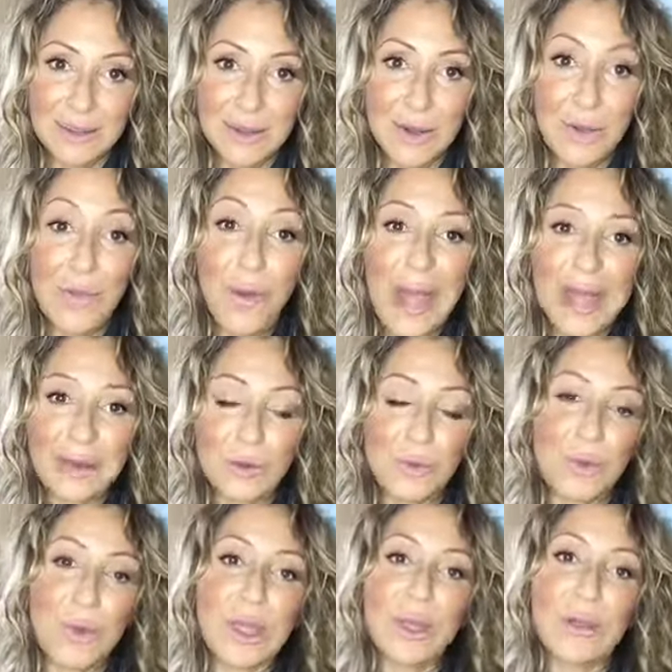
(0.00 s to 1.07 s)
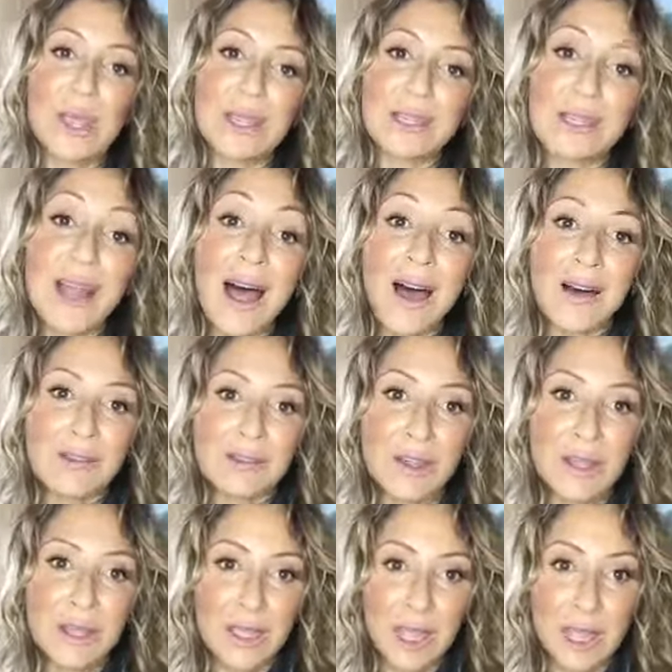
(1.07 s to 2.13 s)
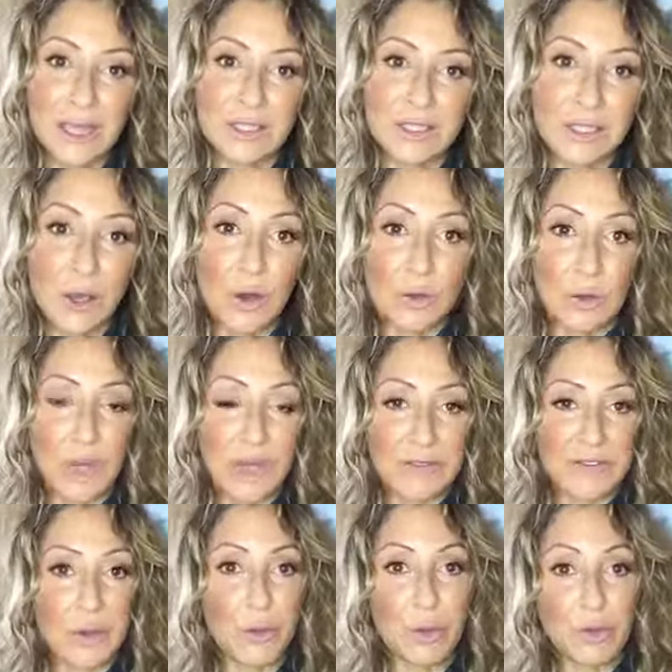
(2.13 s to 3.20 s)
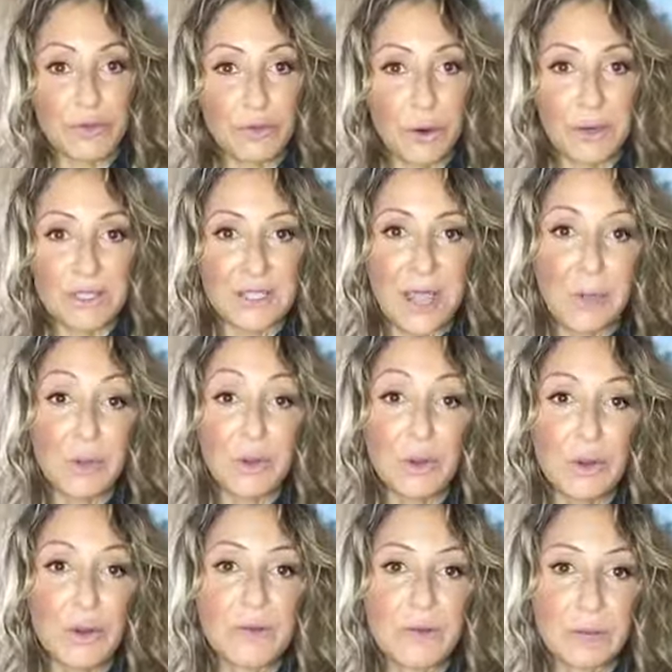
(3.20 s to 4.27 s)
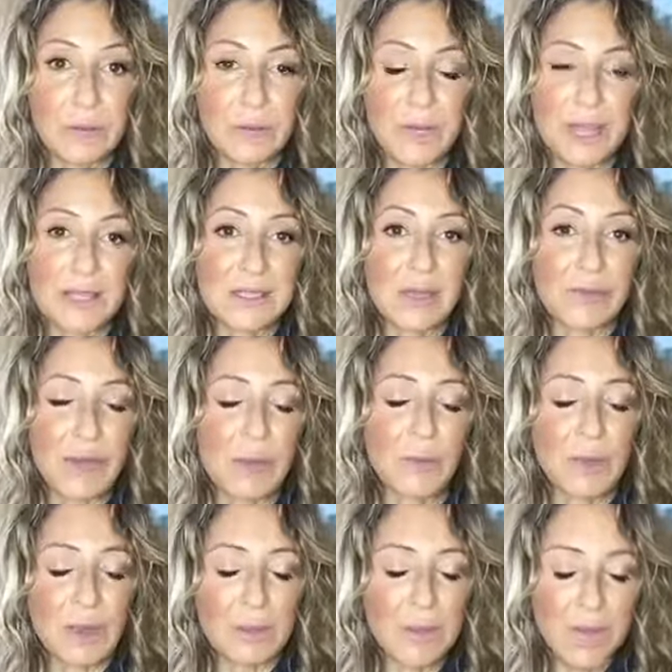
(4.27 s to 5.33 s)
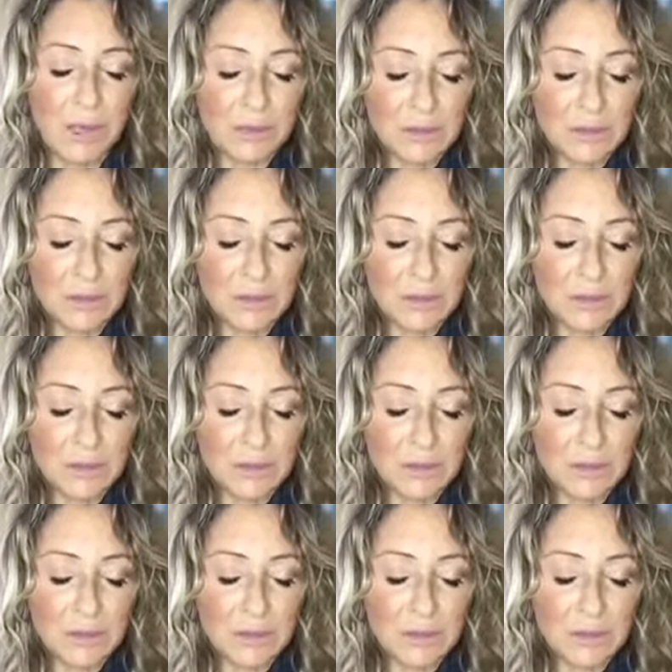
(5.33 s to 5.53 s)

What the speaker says: when we are in love, and so if you, for example, go from a place of I'm really being,